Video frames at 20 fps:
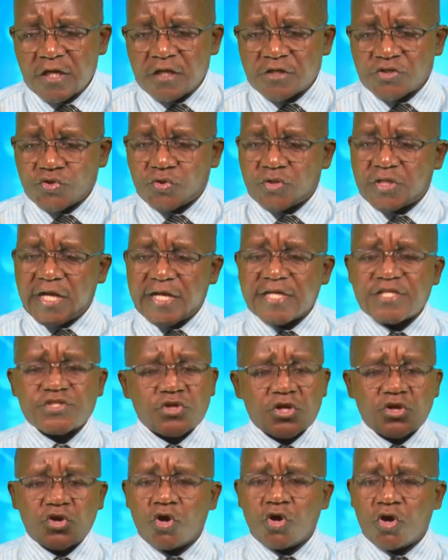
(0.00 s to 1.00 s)
So the
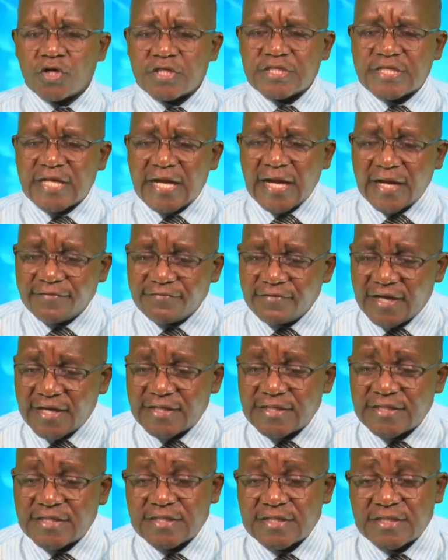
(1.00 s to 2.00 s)
reason God
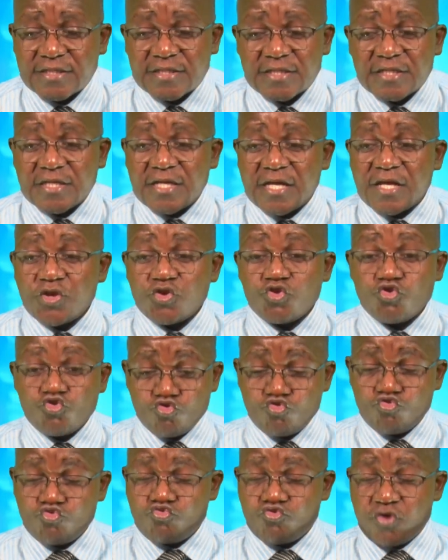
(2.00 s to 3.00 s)
delivered
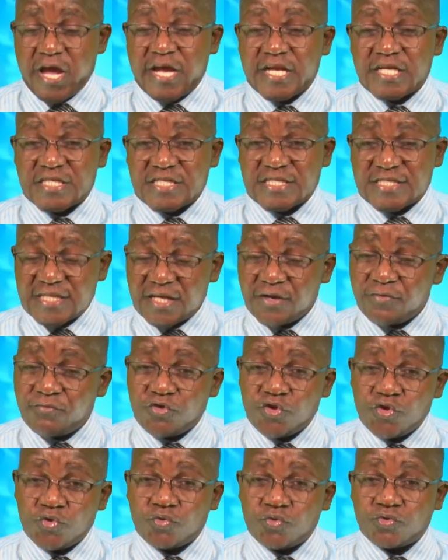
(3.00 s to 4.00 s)
you and
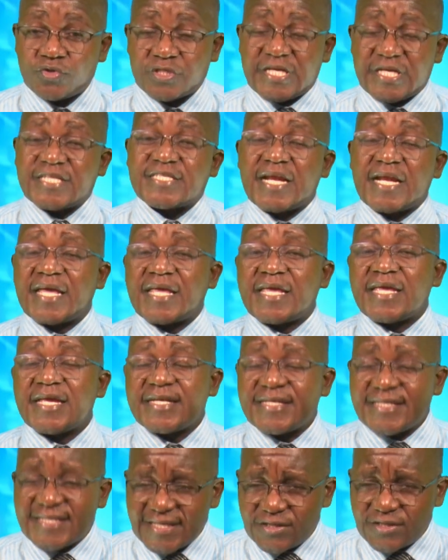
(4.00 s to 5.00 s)
saved you, just like He
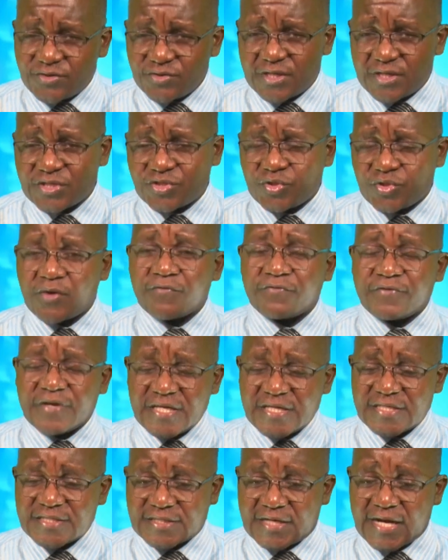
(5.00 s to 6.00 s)
did to the children of
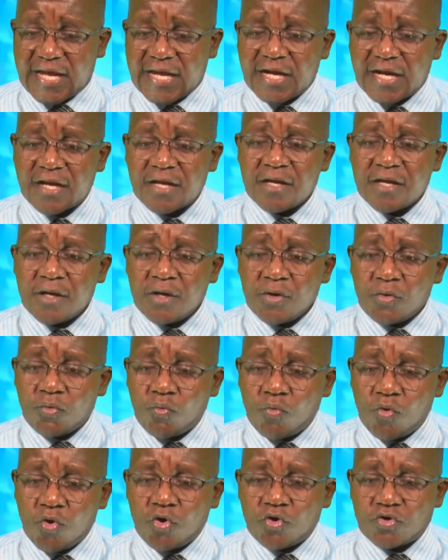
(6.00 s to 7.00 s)
Israel,
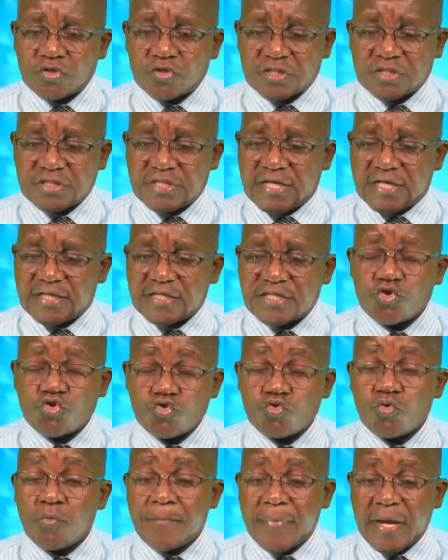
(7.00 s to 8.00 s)
was that
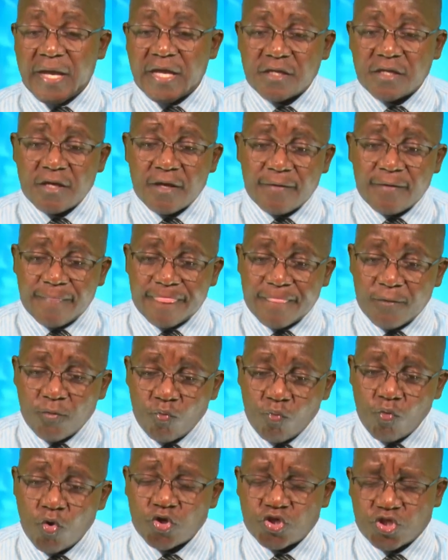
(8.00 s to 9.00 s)
you may
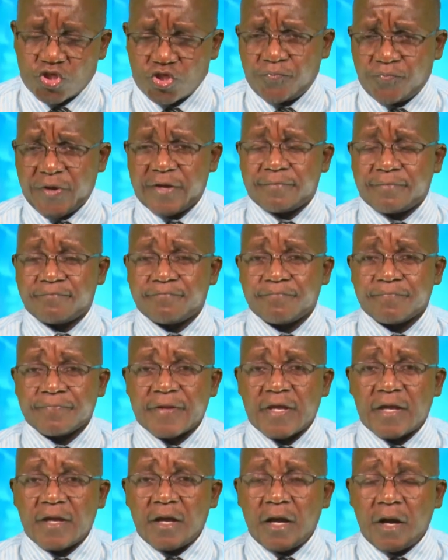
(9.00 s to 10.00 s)
worship Him.
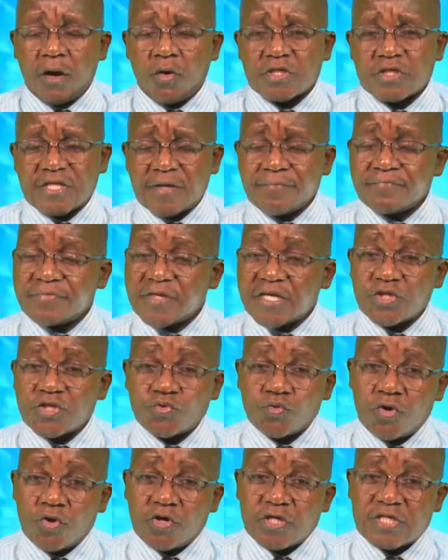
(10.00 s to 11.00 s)
Something
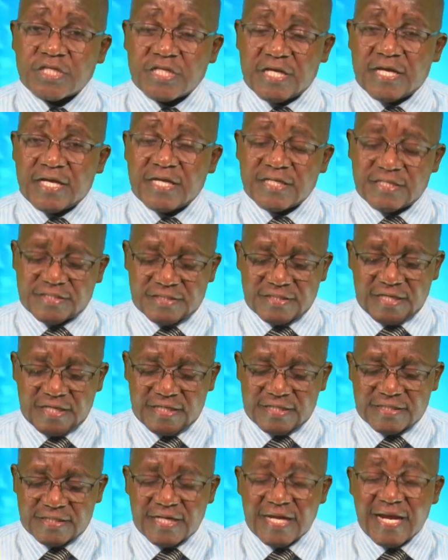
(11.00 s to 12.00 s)
to note here is
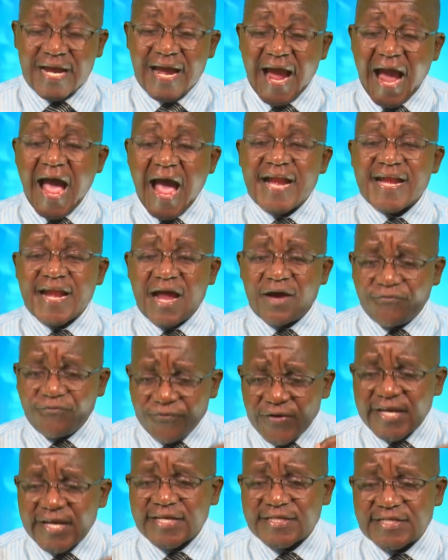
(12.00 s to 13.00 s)
that an
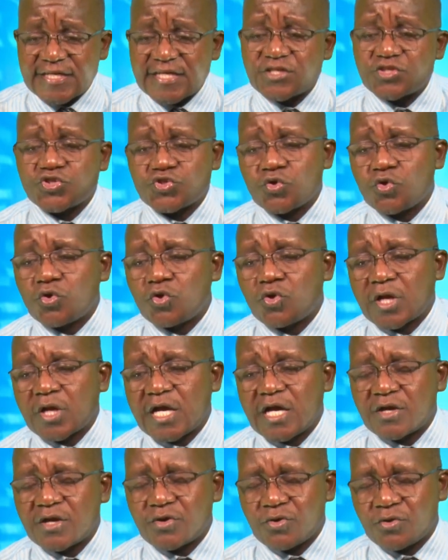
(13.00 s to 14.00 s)
afflicted soul
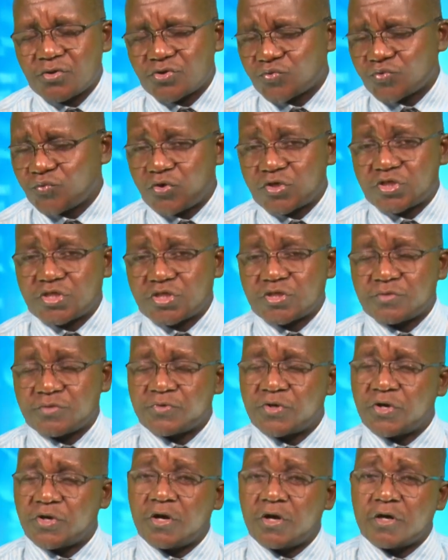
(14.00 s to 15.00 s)
cannot worship
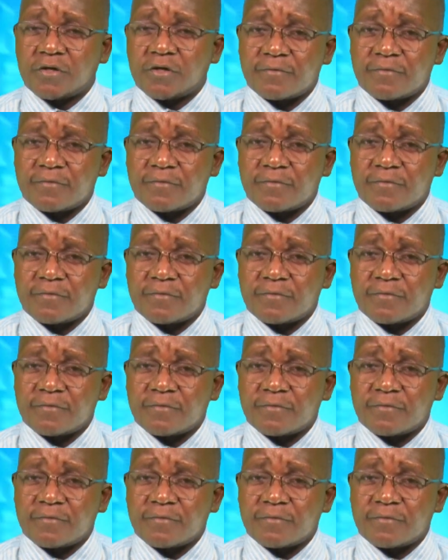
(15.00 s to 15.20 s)
God